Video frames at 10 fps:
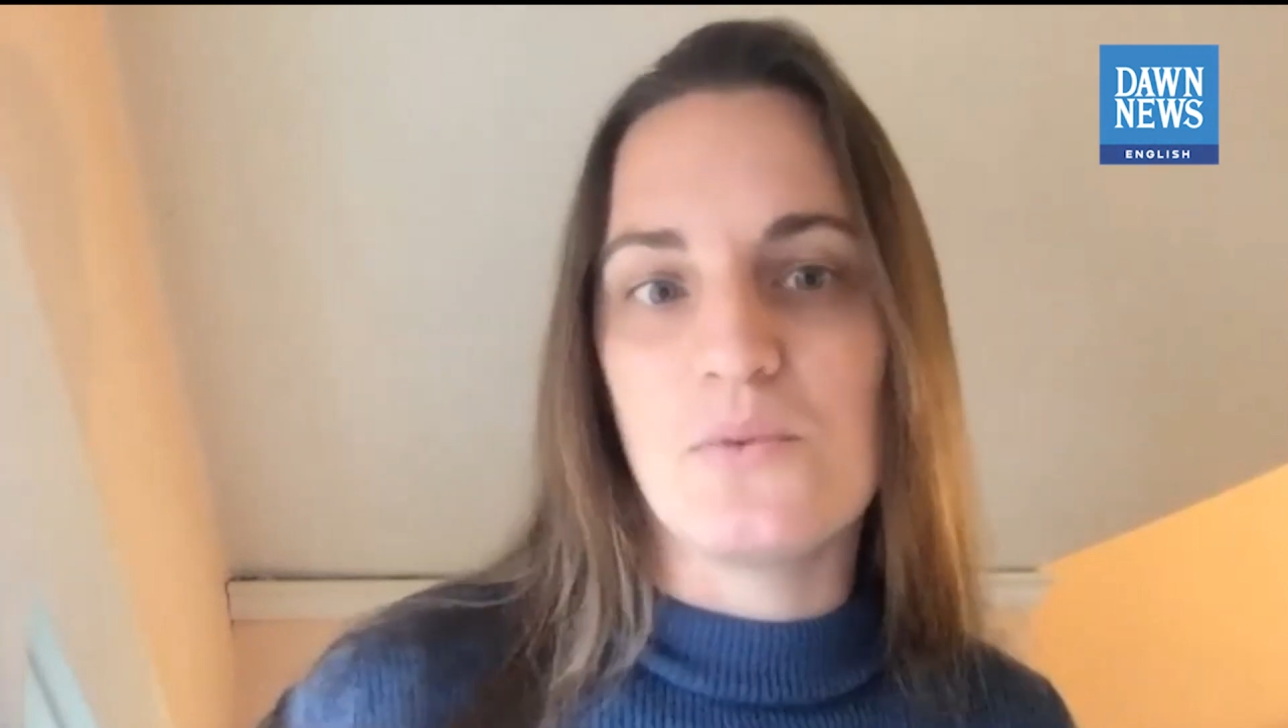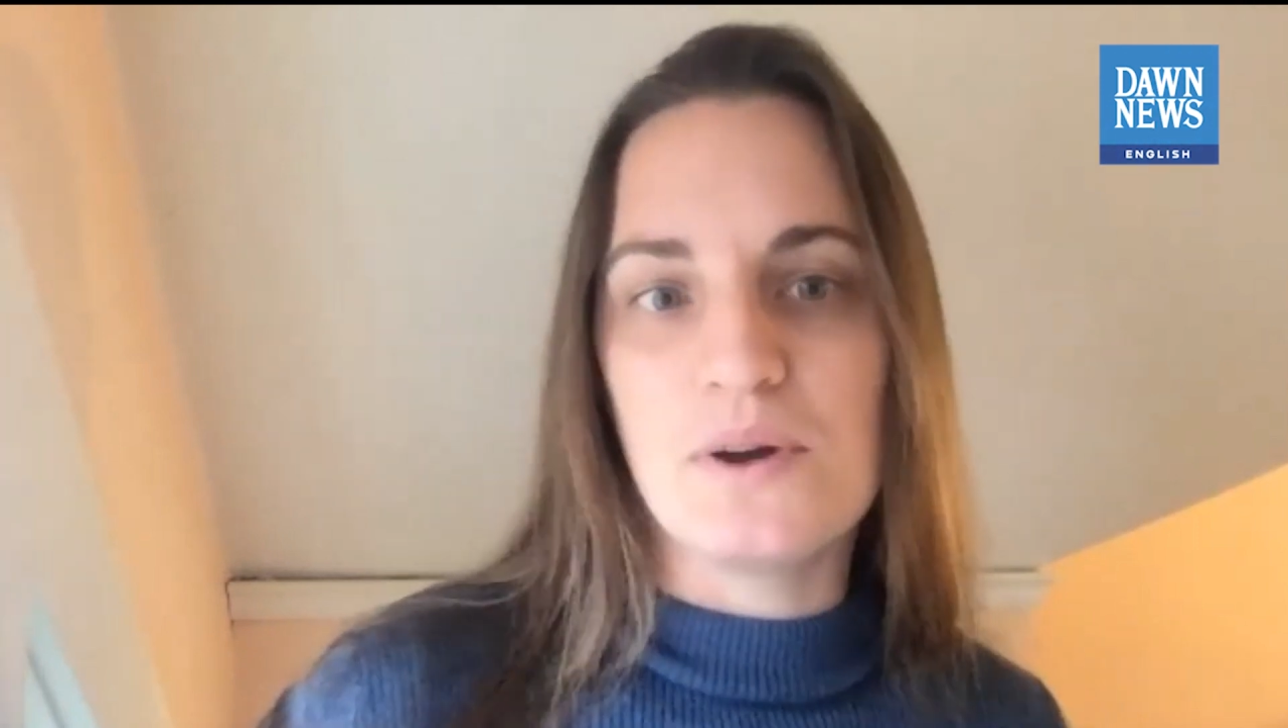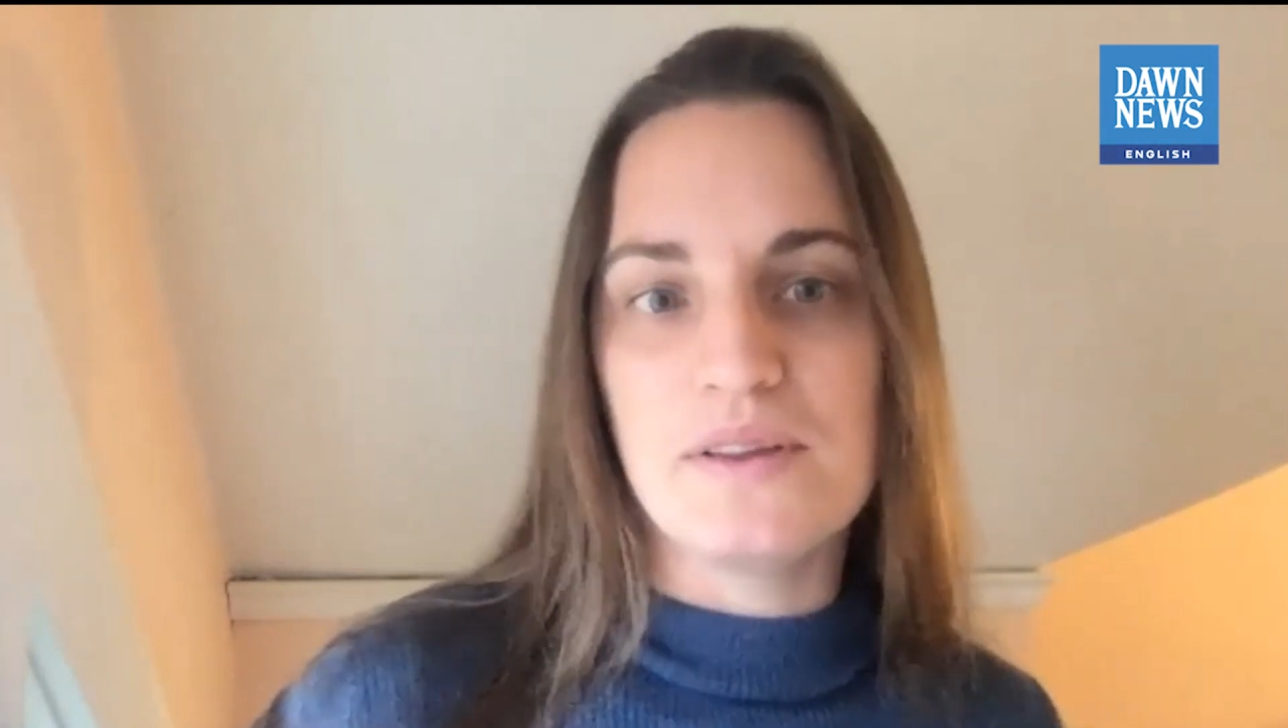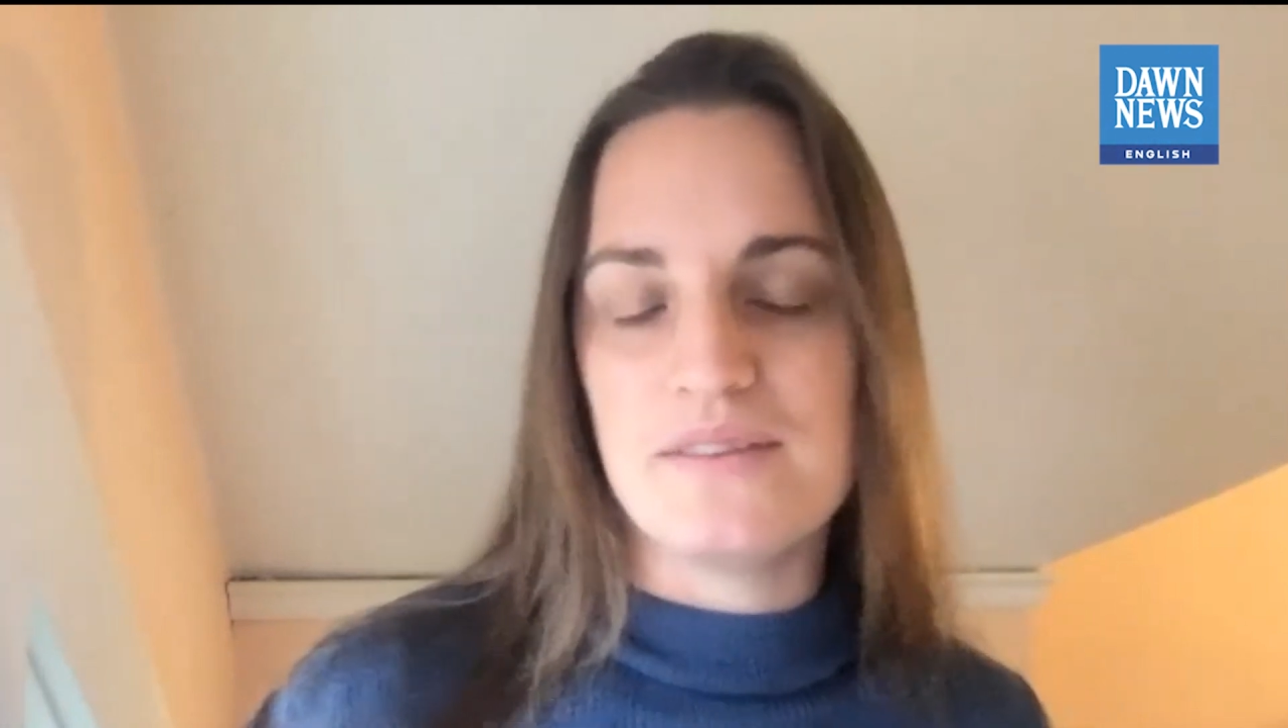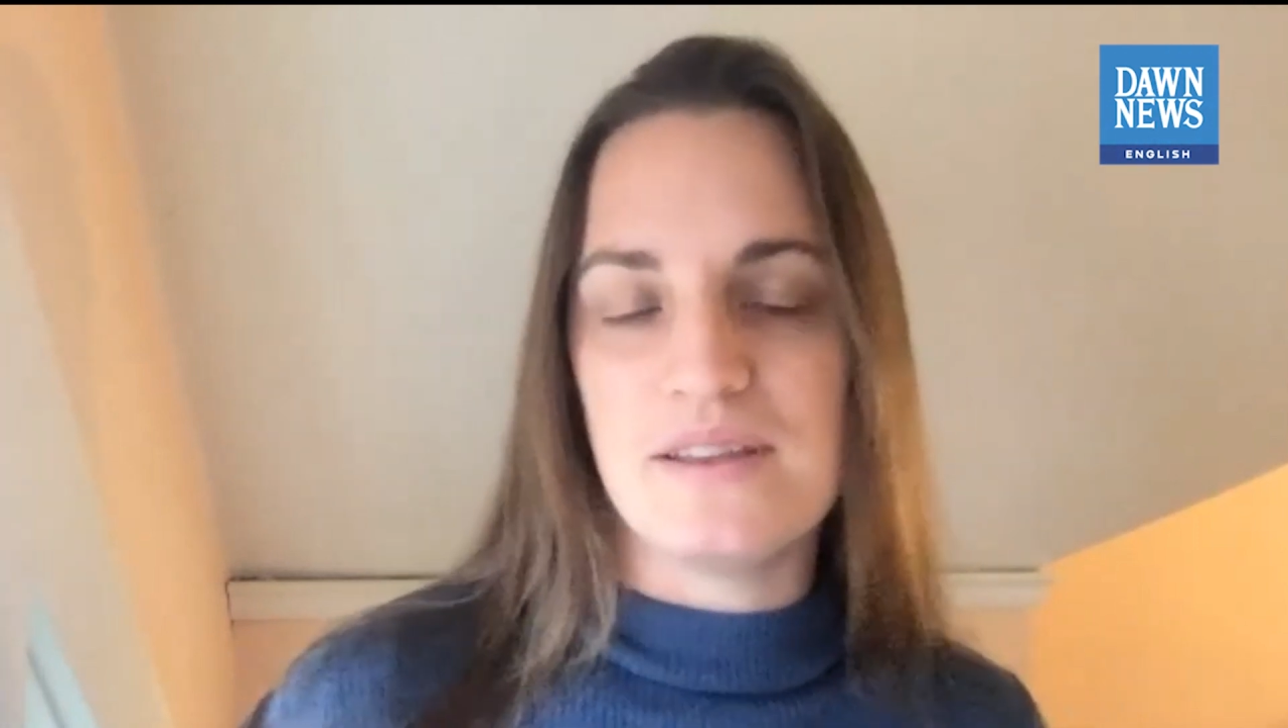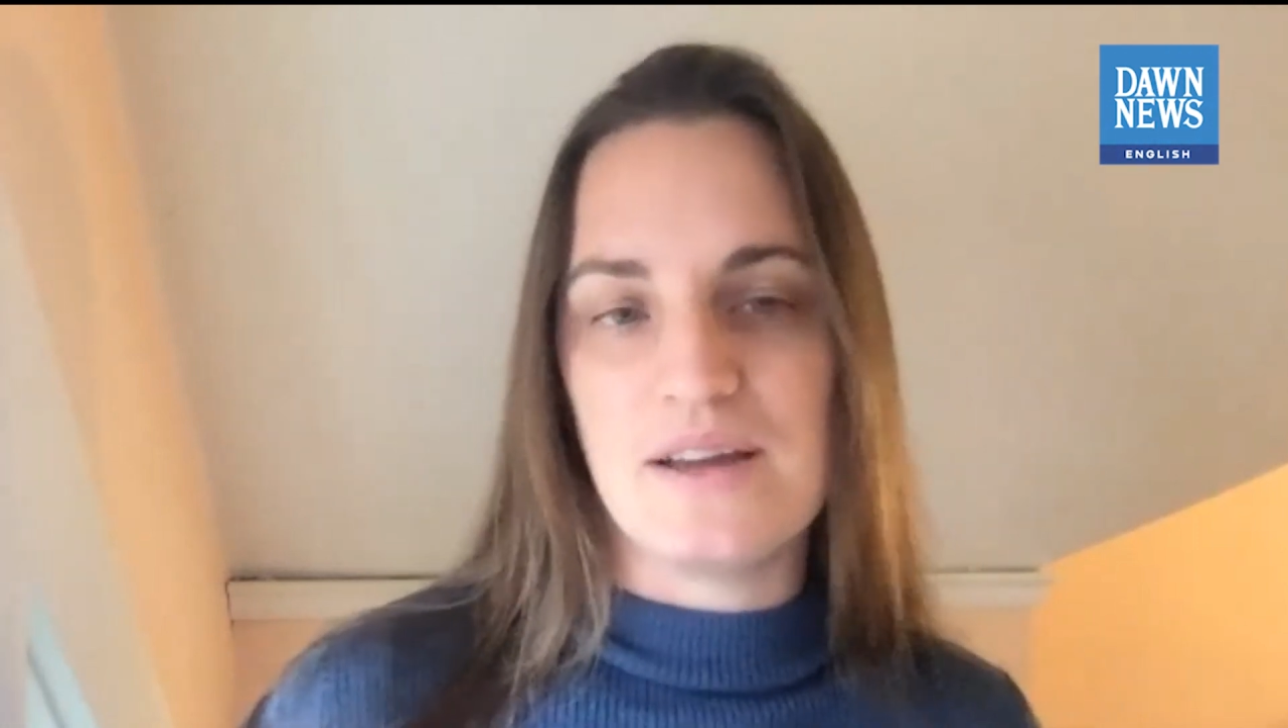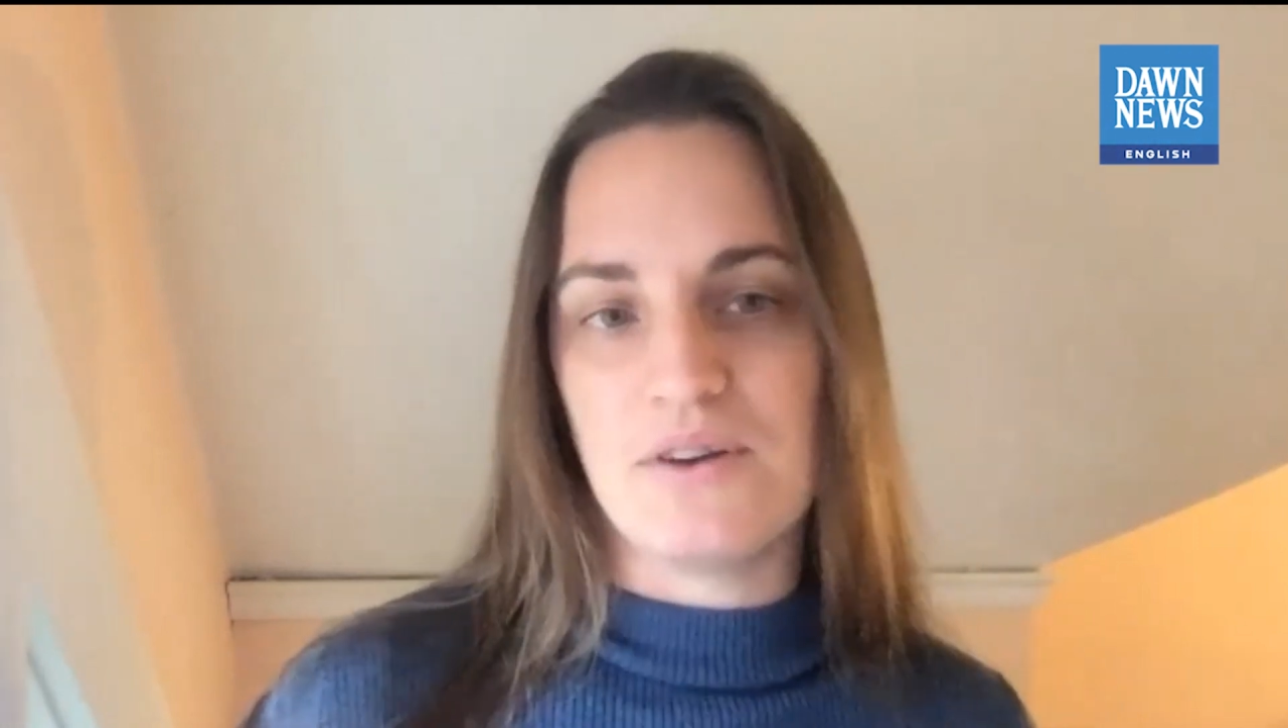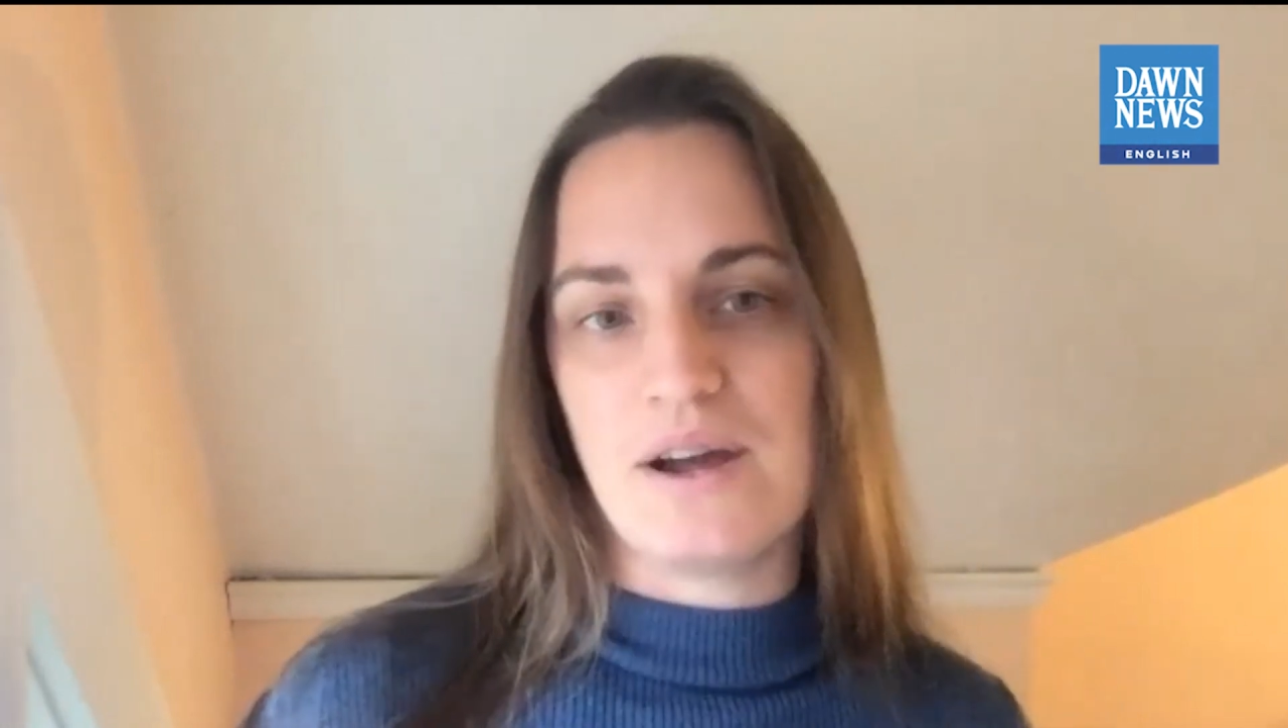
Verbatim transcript: ones that never